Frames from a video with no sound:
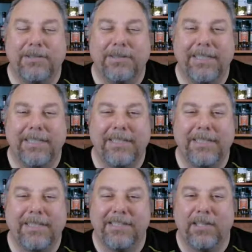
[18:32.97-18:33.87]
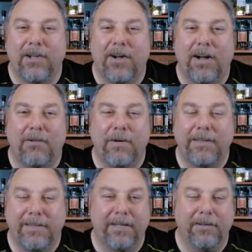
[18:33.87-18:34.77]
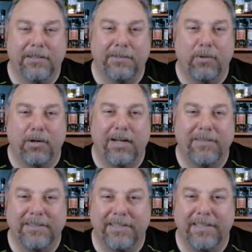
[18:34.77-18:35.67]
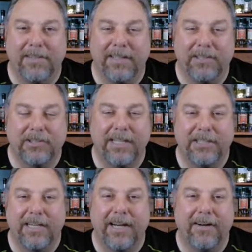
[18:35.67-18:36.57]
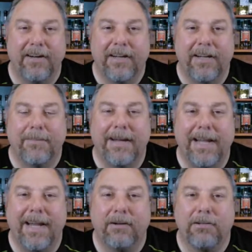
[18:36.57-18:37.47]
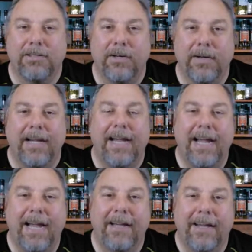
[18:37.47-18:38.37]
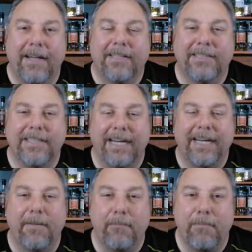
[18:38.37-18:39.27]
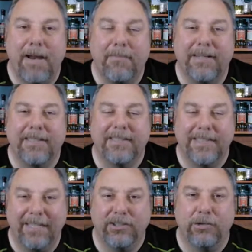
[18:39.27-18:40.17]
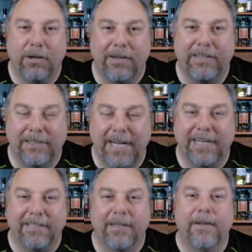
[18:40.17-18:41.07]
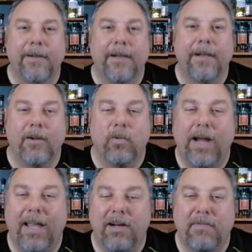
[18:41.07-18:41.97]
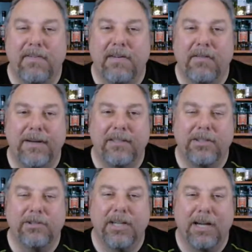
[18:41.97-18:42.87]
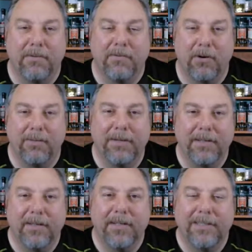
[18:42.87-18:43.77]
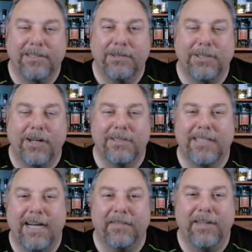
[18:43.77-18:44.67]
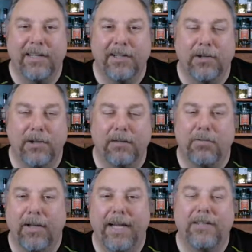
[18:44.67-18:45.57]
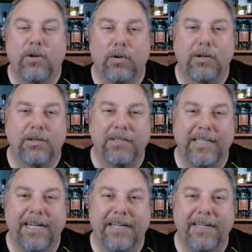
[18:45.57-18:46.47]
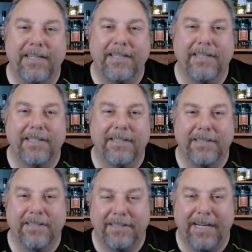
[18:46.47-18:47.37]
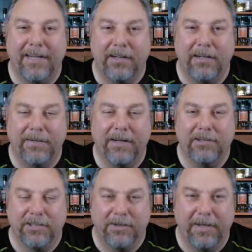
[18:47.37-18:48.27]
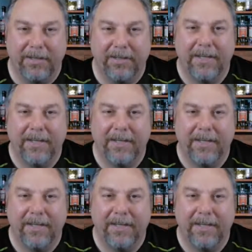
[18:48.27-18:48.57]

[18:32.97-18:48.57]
So Governor Ducey signed into law with the support, obviously, of the legislation there, making Arizona a Second Amendment sanctuary state. Well, I don't know if you've ever been to Tucson before, but Tucson's kind of the little liberal headquarters in the state of Arizona,